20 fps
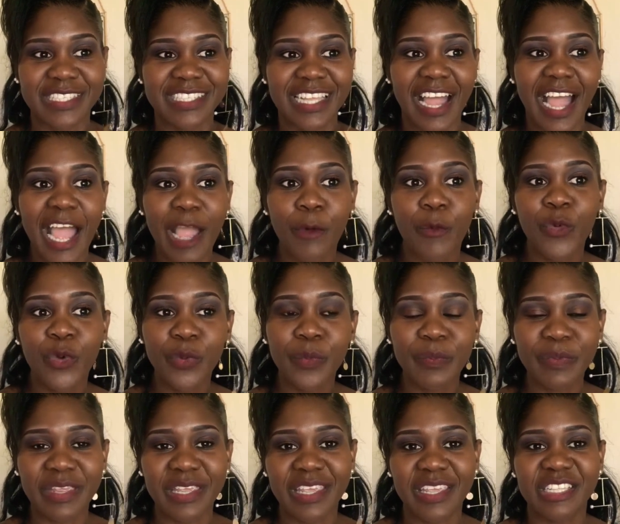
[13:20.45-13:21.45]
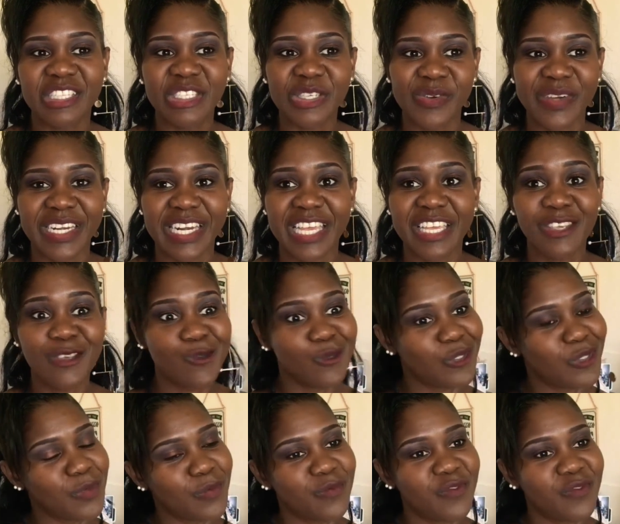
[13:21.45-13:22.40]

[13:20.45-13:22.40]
that I will be doing a YouTube